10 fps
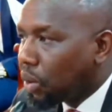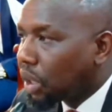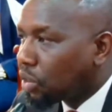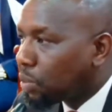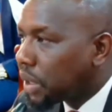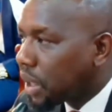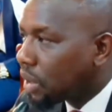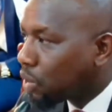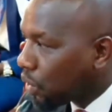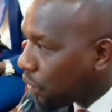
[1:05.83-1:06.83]
lot has been
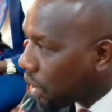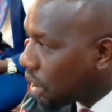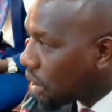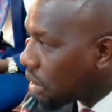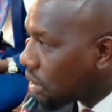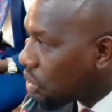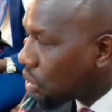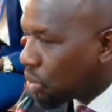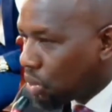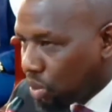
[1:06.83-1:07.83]
done so far
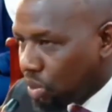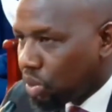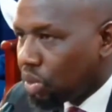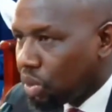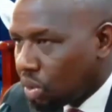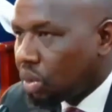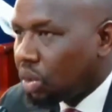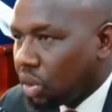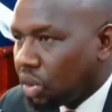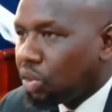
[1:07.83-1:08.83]
to
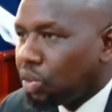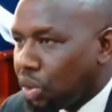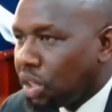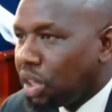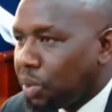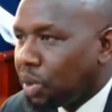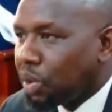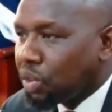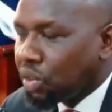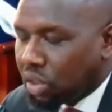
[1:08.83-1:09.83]
deal with
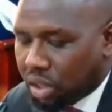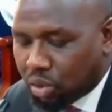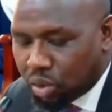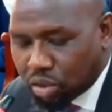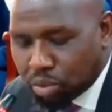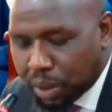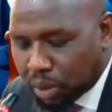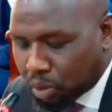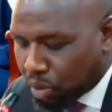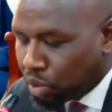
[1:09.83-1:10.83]
those, to
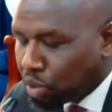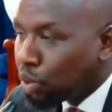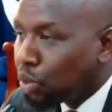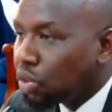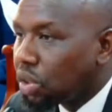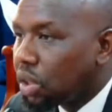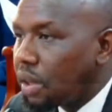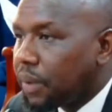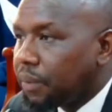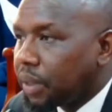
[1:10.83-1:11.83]
dismantle those goons,
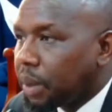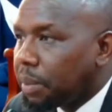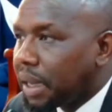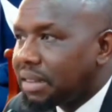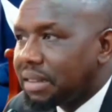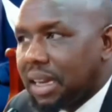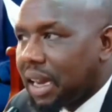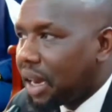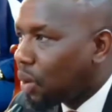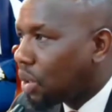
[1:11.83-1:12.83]
but
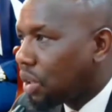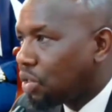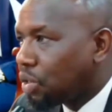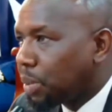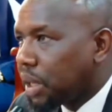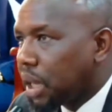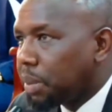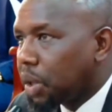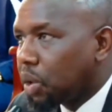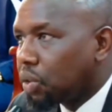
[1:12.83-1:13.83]
still a lot needs to be done
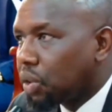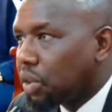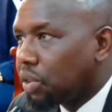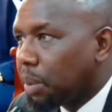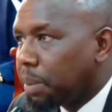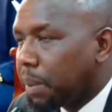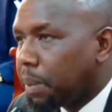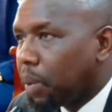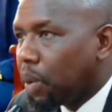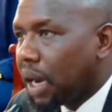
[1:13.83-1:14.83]
because these are
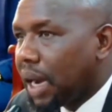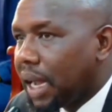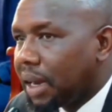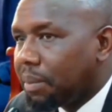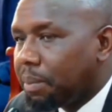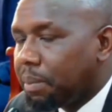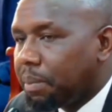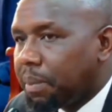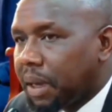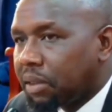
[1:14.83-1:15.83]
people who are hired
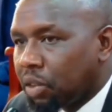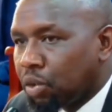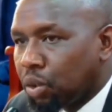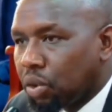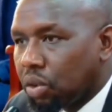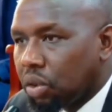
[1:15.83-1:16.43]
per session.